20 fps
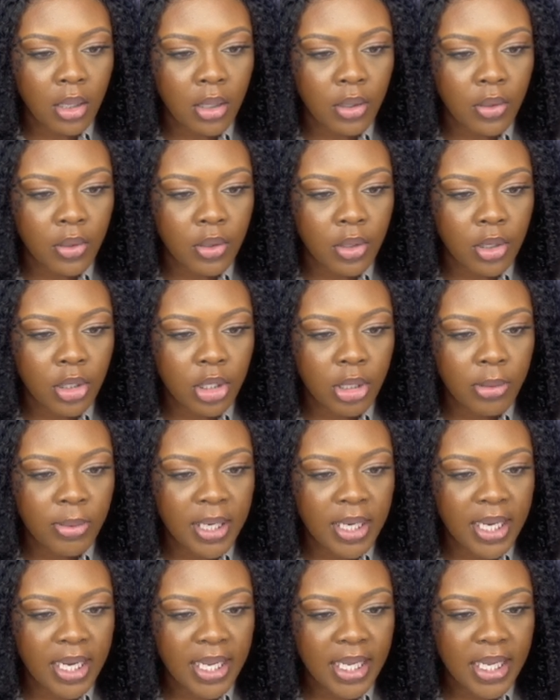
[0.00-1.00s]
you're now double
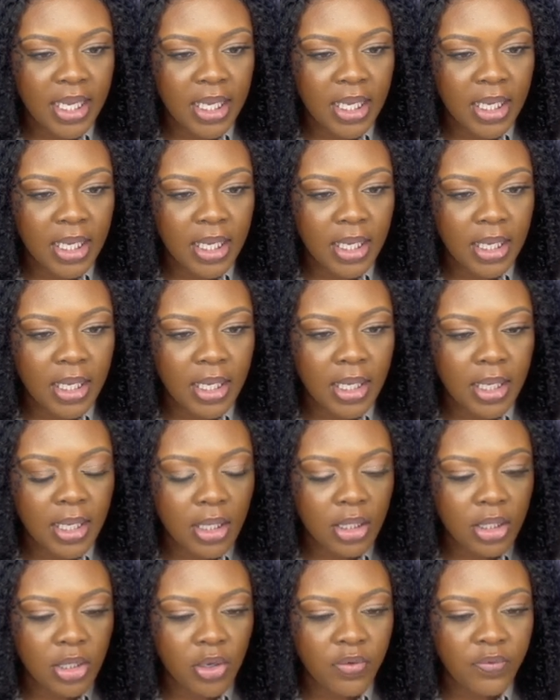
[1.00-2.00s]
clicking.
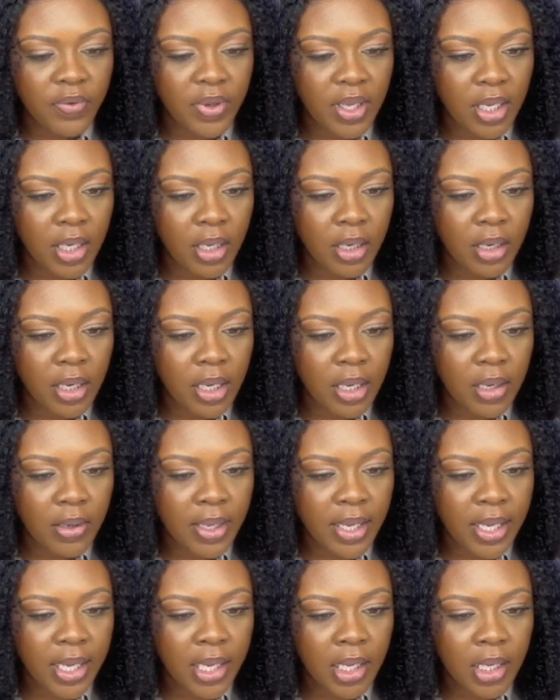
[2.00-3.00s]
Over here, I'll
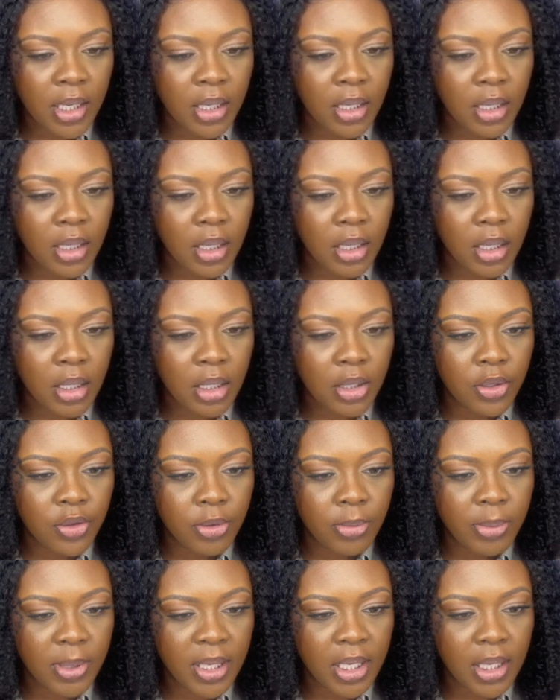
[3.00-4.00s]
add
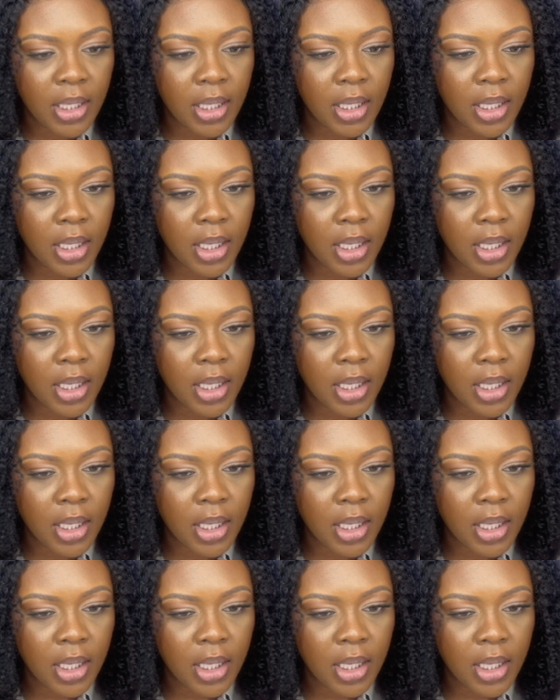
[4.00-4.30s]
another pink.